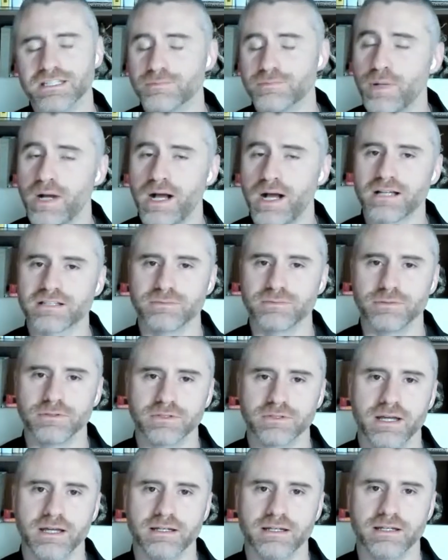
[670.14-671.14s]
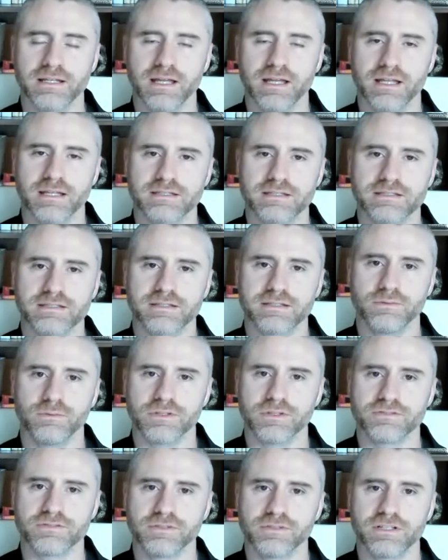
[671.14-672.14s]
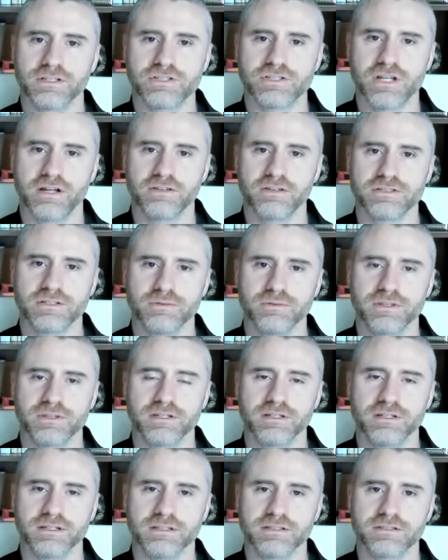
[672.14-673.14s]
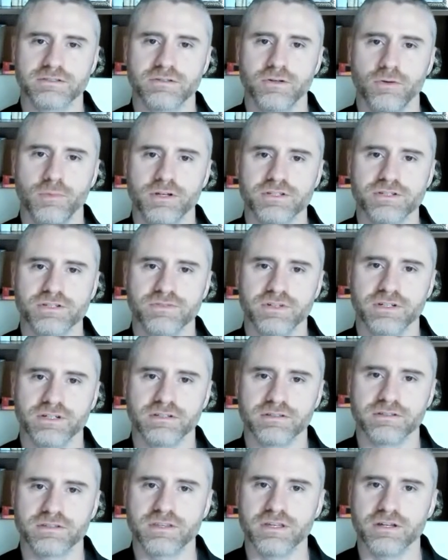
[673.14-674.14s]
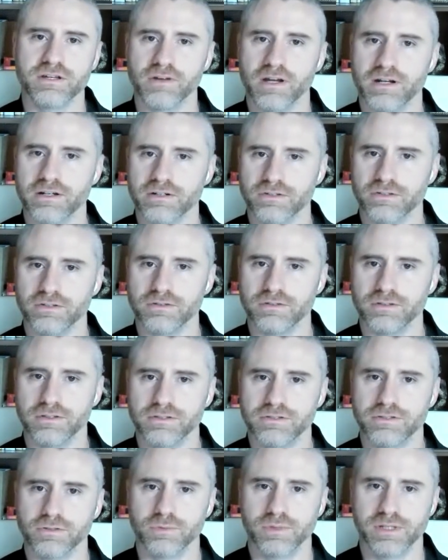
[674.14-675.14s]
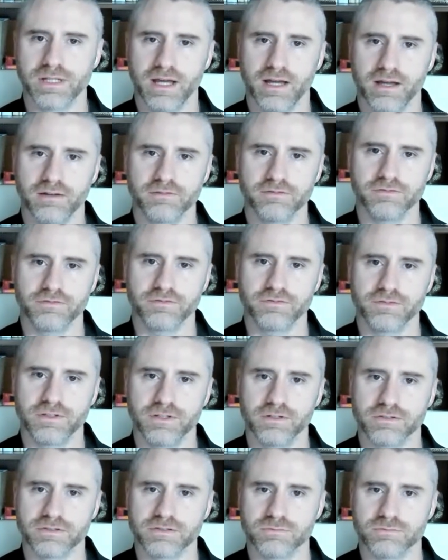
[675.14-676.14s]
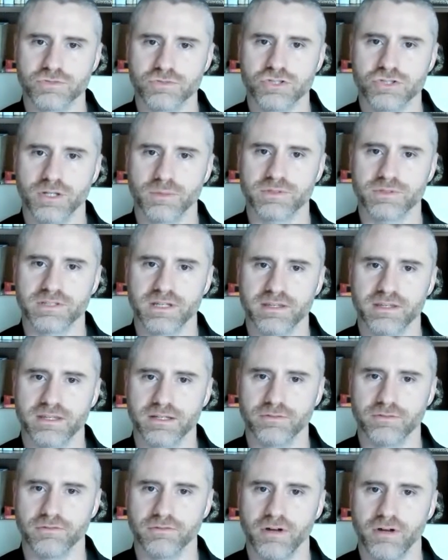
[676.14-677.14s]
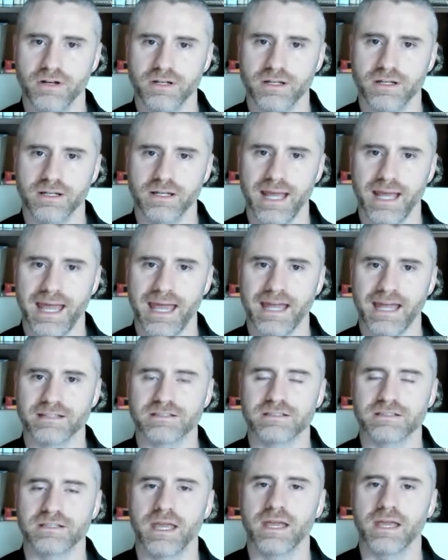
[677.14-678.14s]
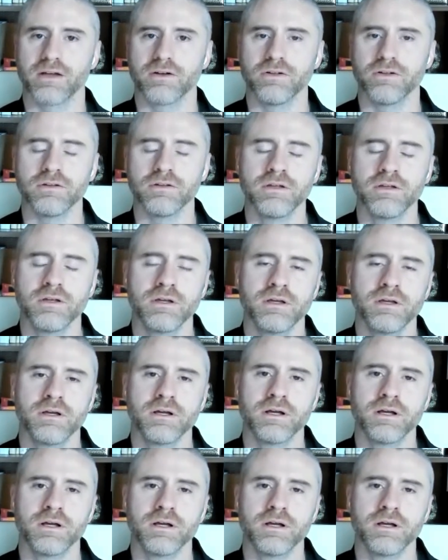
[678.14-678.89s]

It's possible, yeah, and it, it's what's really challenging with it is so much of it is theoretical until we have you know some chips I think running at scale